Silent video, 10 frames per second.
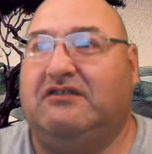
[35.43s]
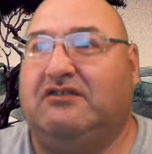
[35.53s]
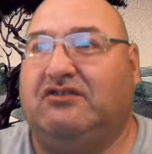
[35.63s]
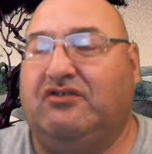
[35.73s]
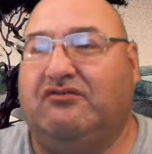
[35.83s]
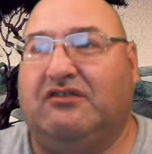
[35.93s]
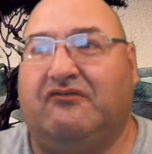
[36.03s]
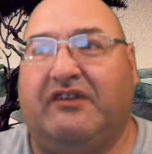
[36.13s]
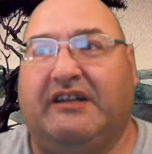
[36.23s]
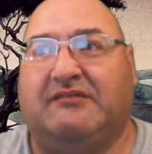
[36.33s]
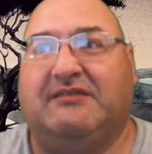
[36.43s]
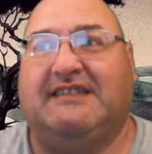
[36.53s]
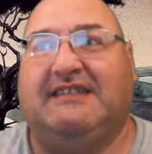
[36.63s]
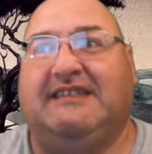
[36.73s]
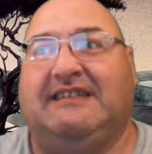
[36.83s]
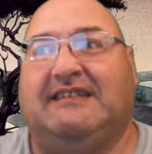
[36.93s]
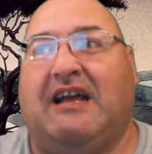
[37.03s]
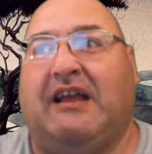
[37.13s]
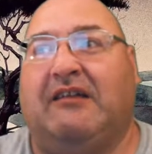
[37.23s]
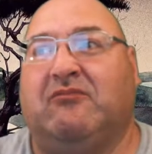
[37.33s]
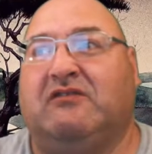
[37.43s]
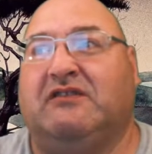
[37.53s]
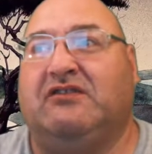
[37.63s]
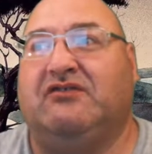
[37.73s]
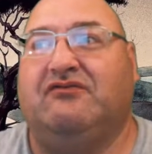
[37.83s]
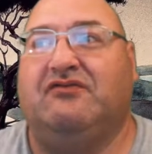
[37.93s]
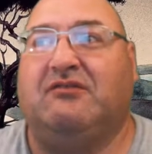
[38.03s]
choosing random CDs, I am going to choose